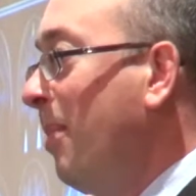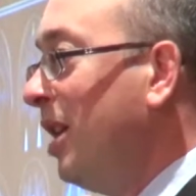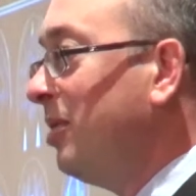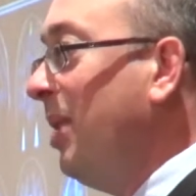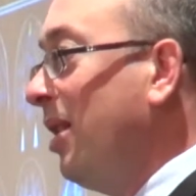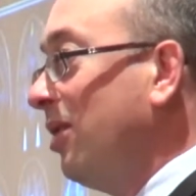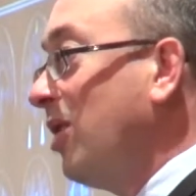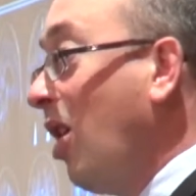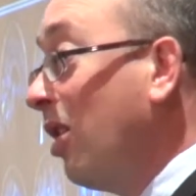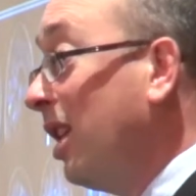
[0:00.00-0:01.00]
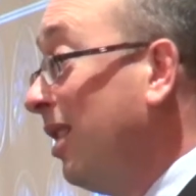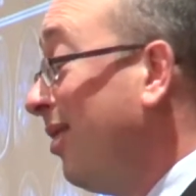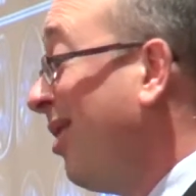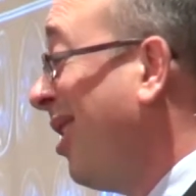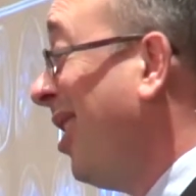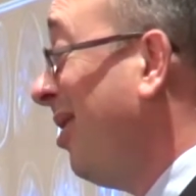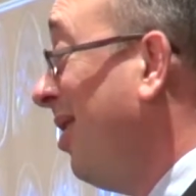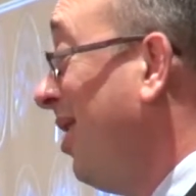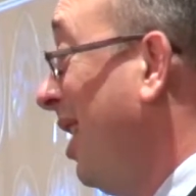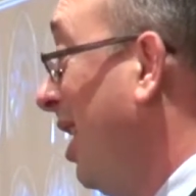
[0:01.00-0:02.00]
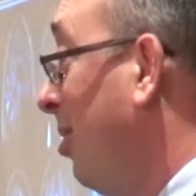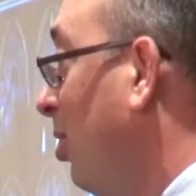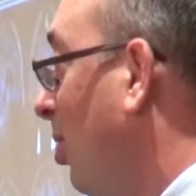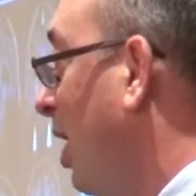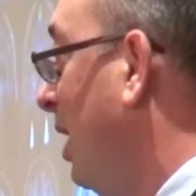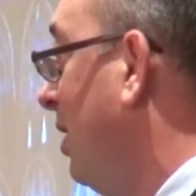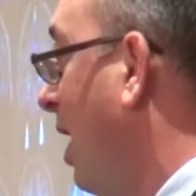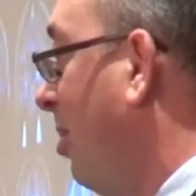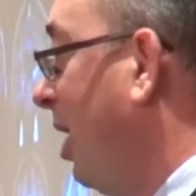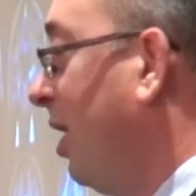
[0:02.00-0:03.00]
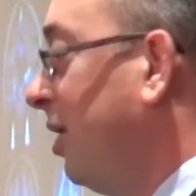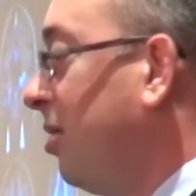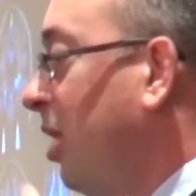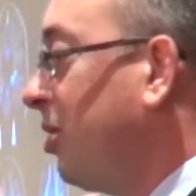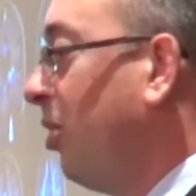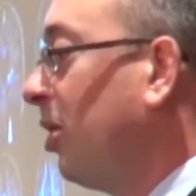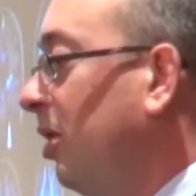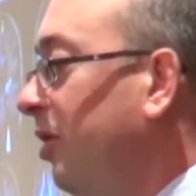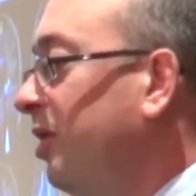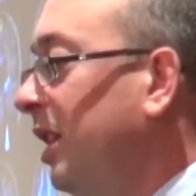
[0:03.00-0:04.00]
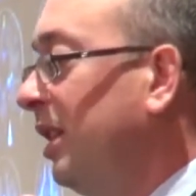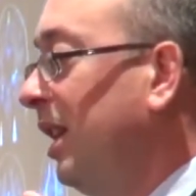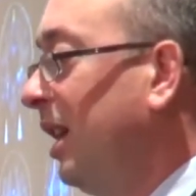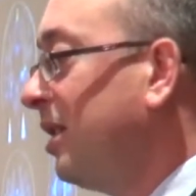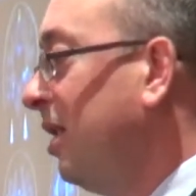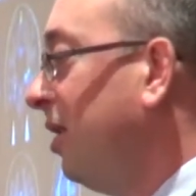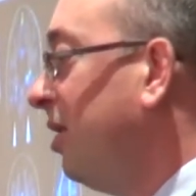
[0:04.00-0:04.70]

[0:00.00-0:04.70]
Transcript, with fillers: much better target for than amyloid uh, because it's much more closely linked to the